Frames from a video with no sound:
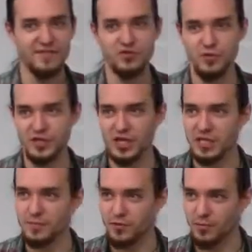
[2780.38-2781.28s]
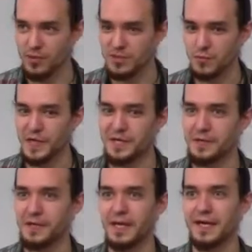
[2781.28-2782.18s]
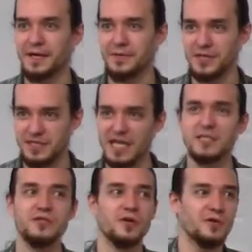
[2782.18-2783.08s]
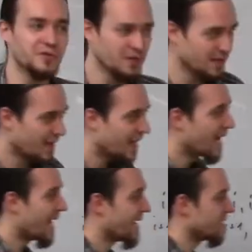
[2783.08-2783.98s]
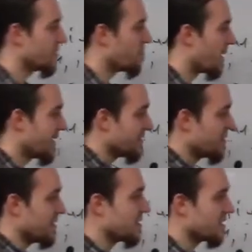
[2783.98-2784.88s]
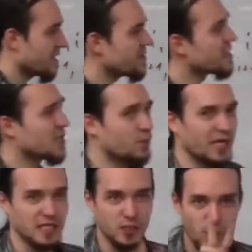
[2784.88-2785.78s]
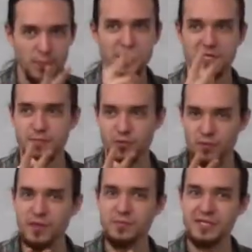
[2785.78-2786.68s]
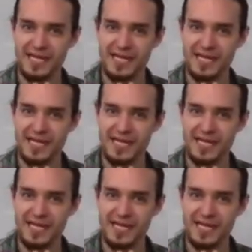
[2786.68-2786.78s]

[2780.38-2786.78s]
two adjacent problems where this doesn't hold, and by this analysis we can swap these problems